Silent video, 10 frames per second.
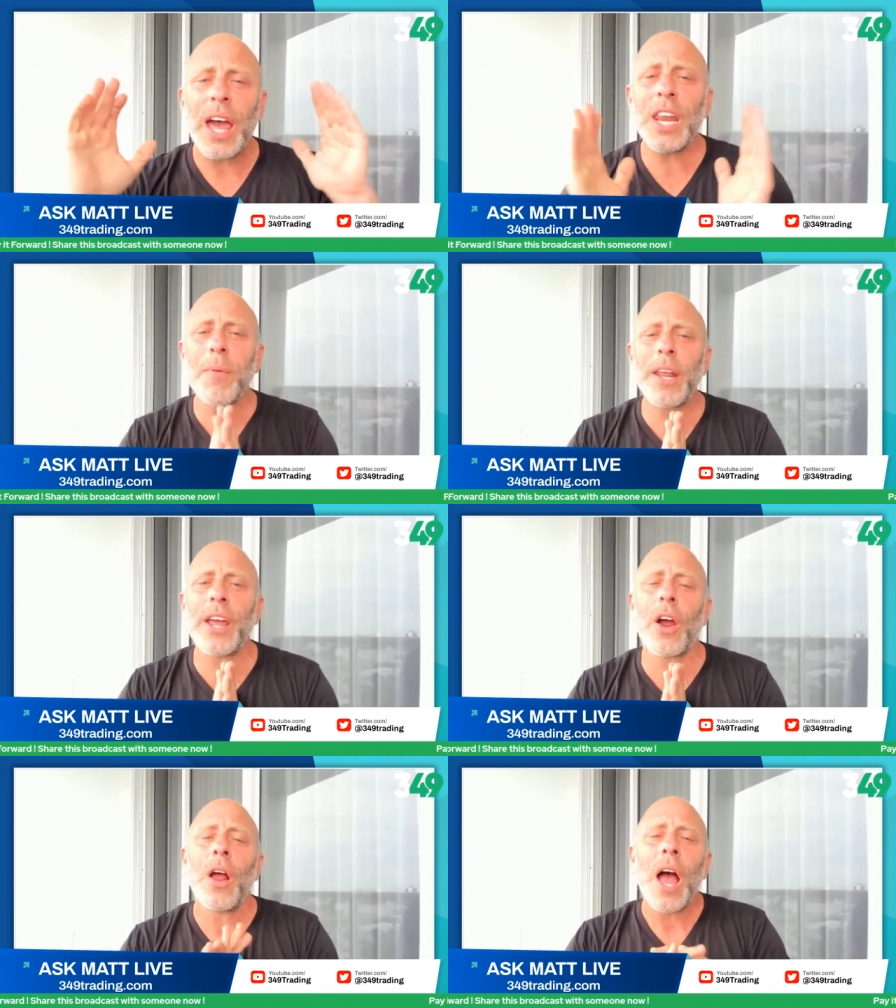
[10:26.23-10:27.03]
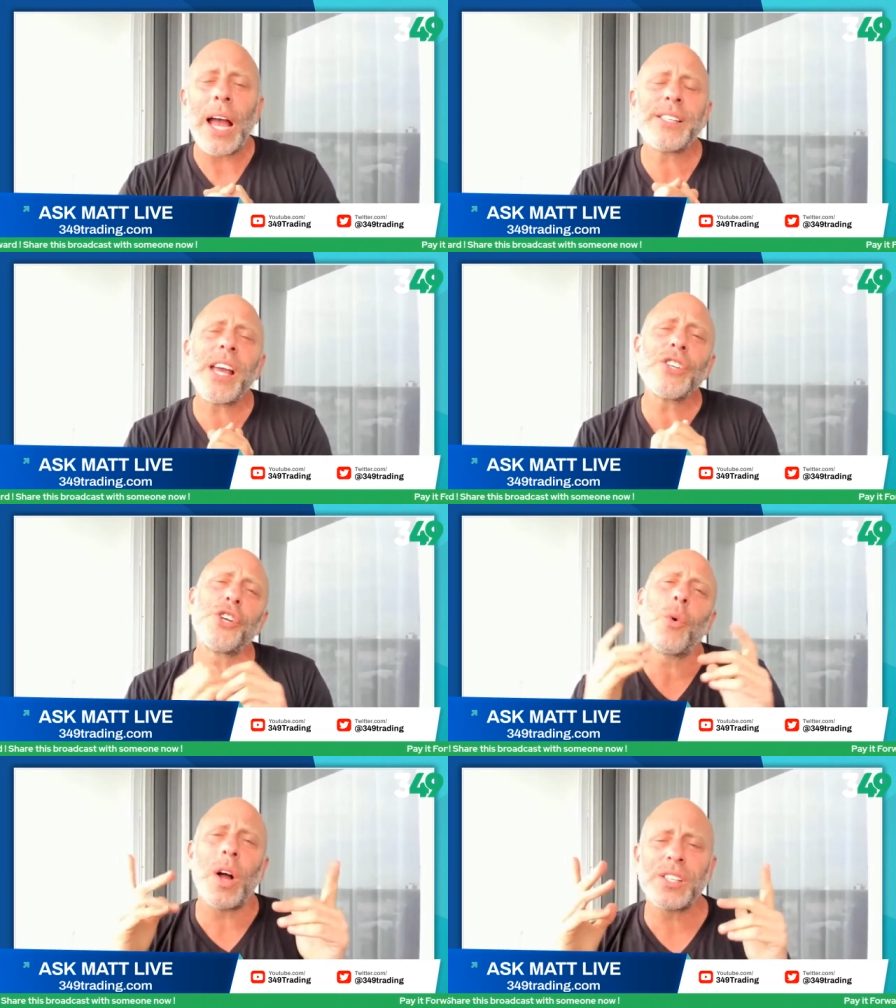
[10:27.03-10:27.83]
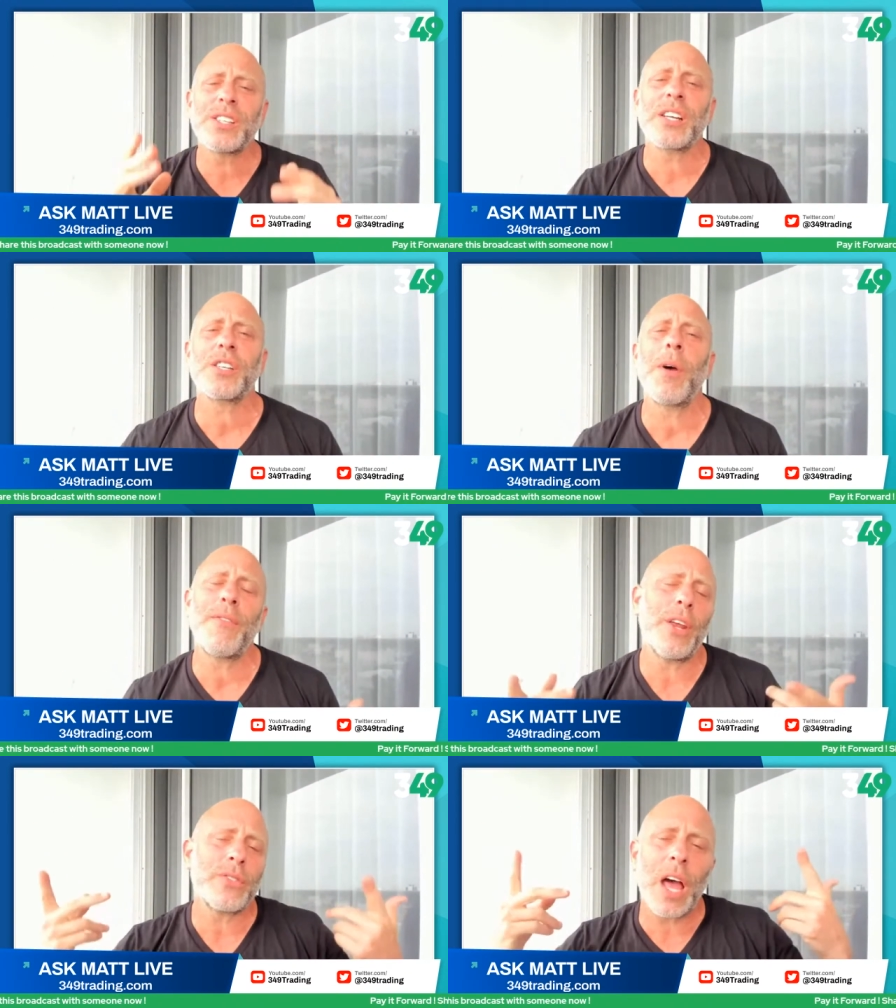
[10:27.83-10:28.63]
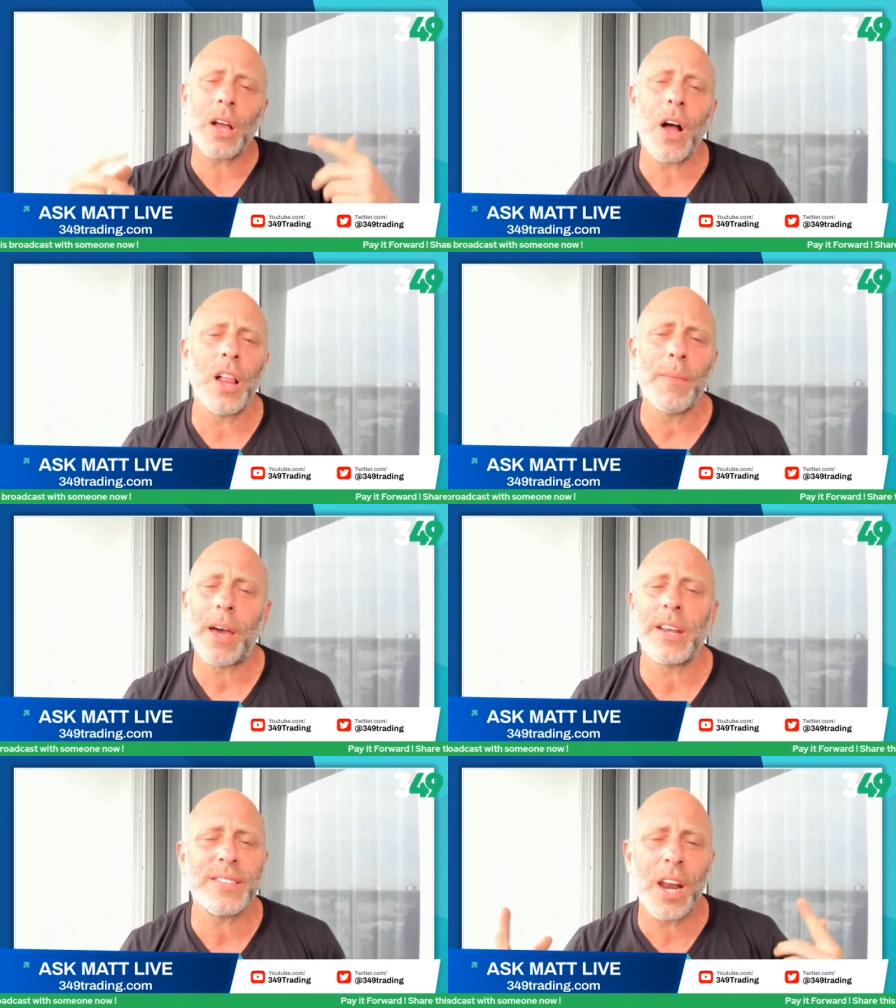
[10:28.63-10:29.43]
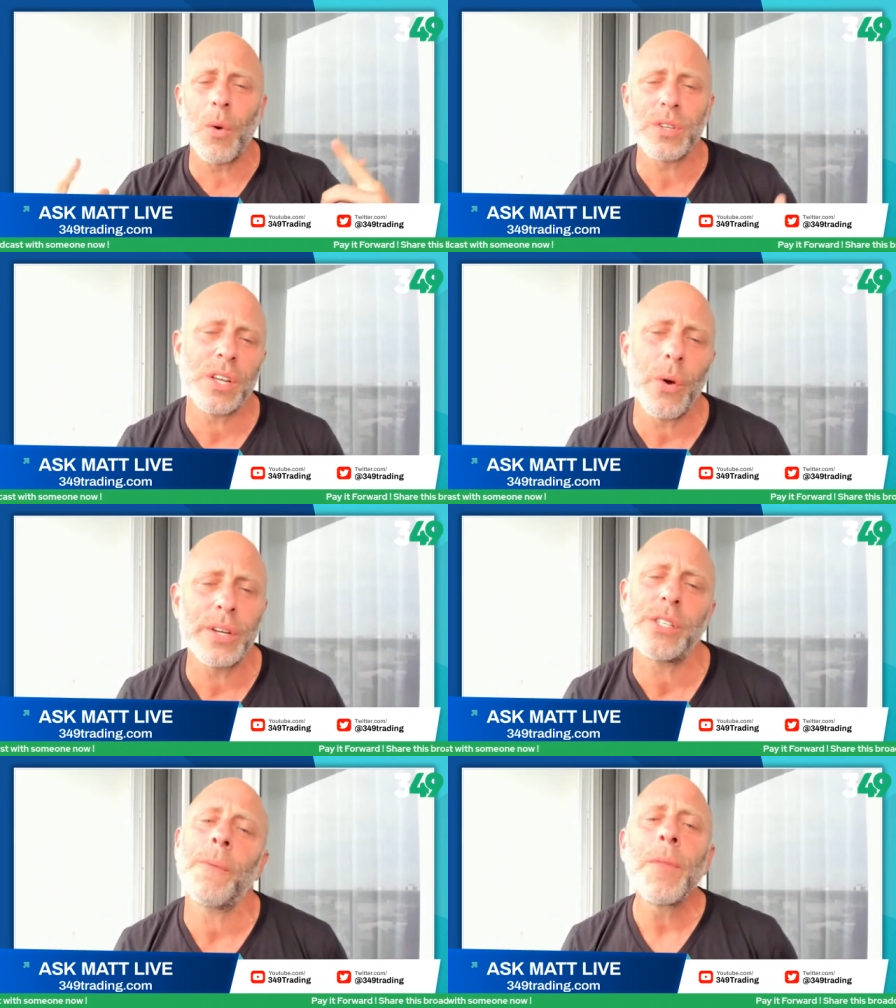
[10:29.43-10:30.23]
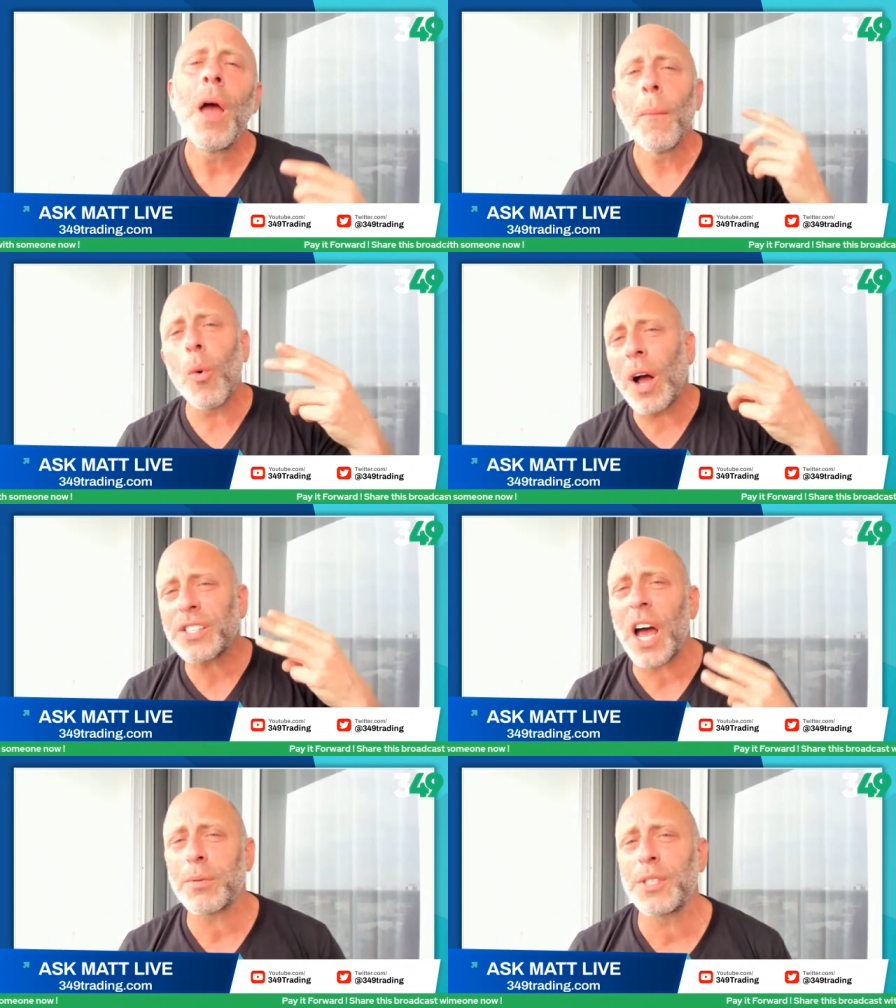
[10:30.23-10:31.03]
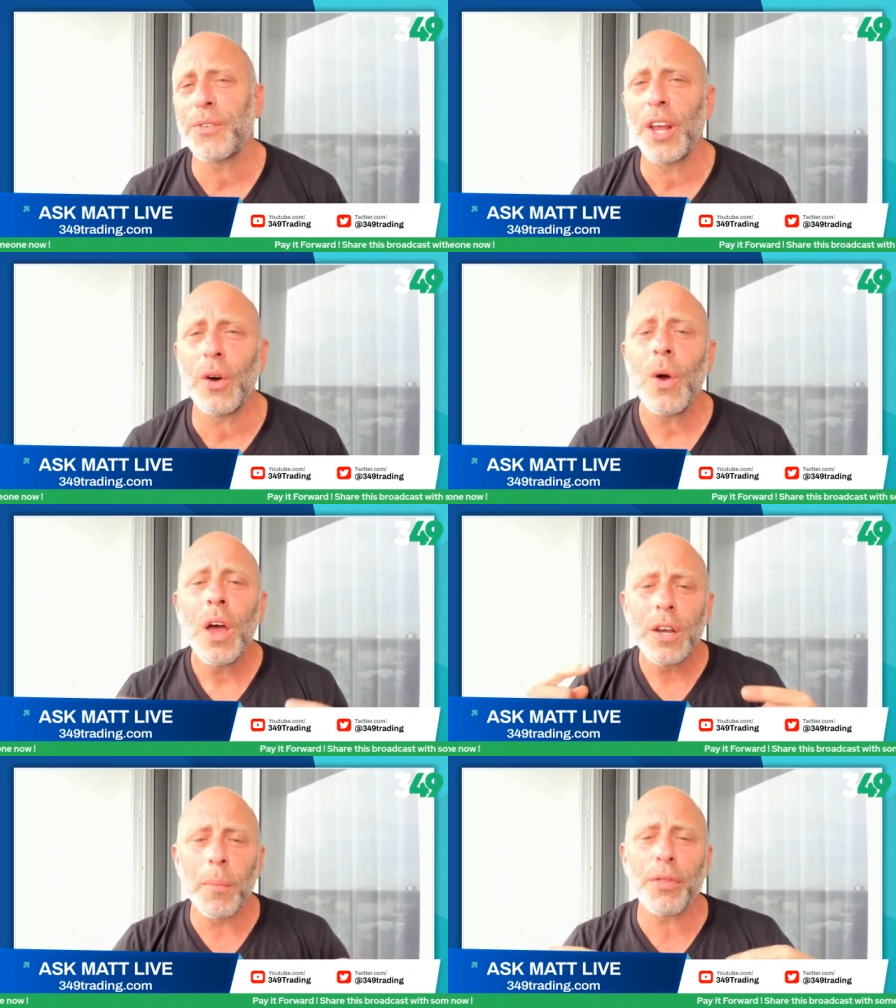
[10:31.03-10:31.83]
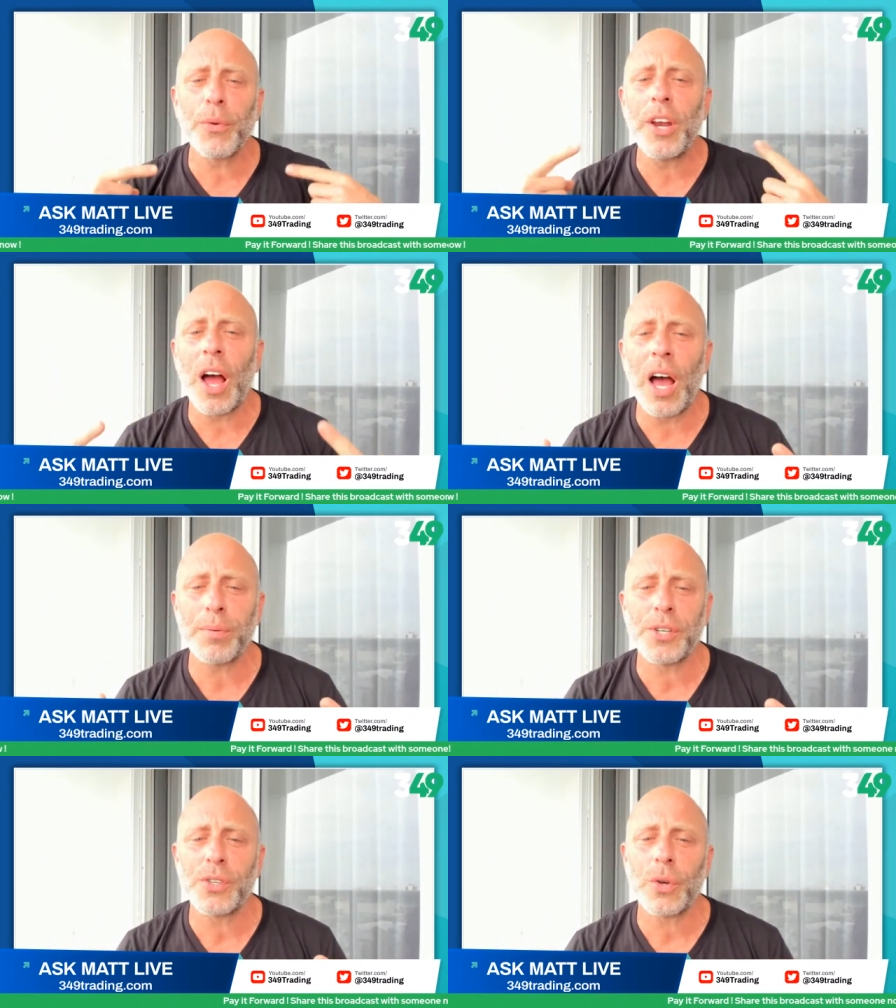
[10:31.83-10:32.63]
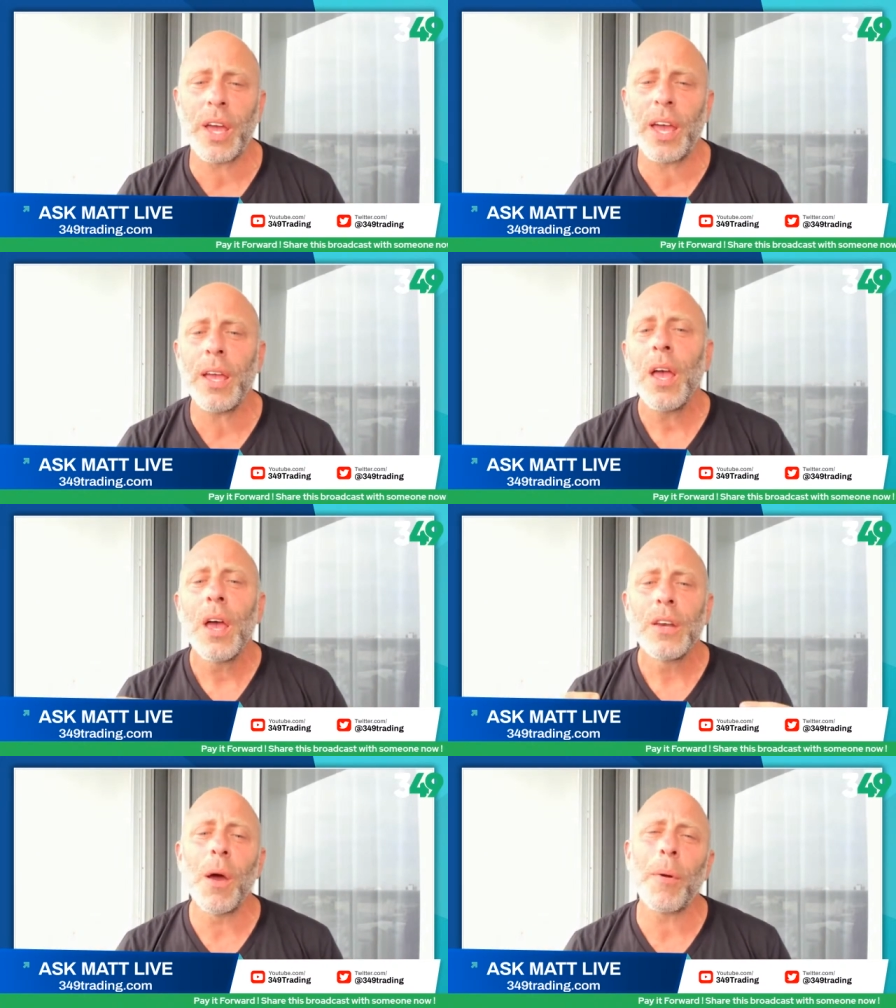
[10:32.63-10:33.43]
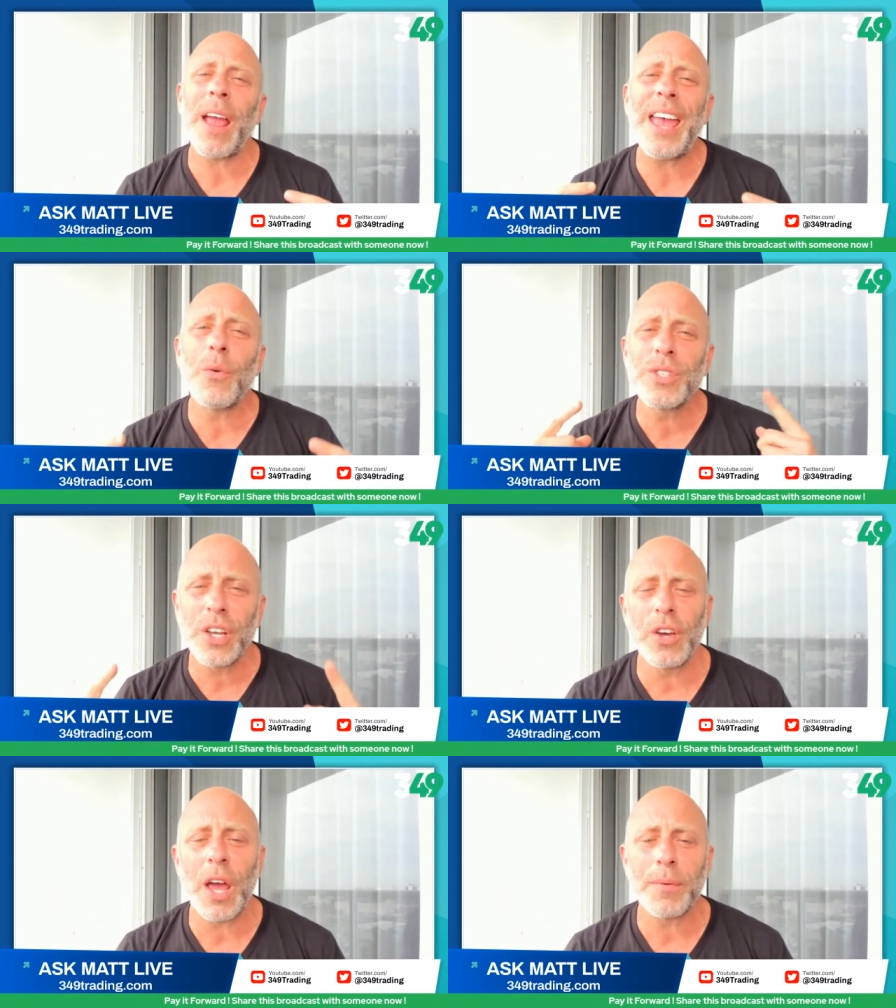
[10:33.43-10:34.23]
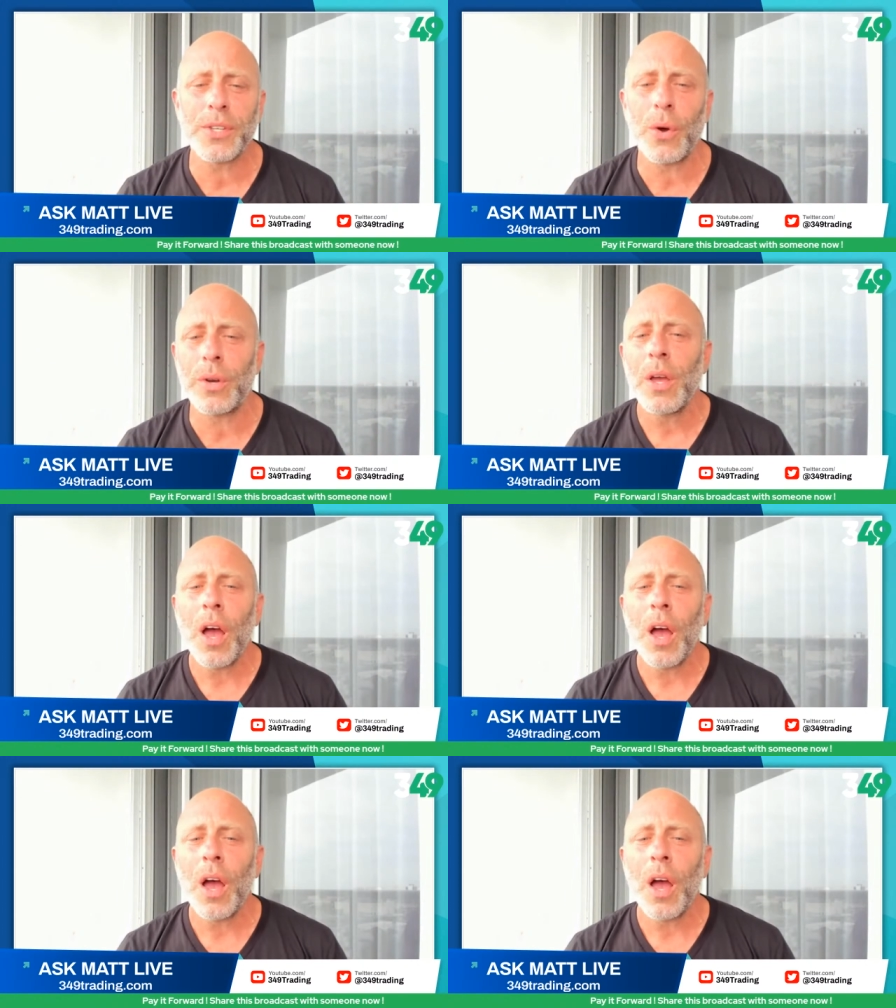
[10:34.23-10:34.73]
Anybody here, I challenge you to watch 6 of my videos. I'll call them out. I said I wasn't going to, but watch options video number 3 to options. Okay. Number 8 was a good episode.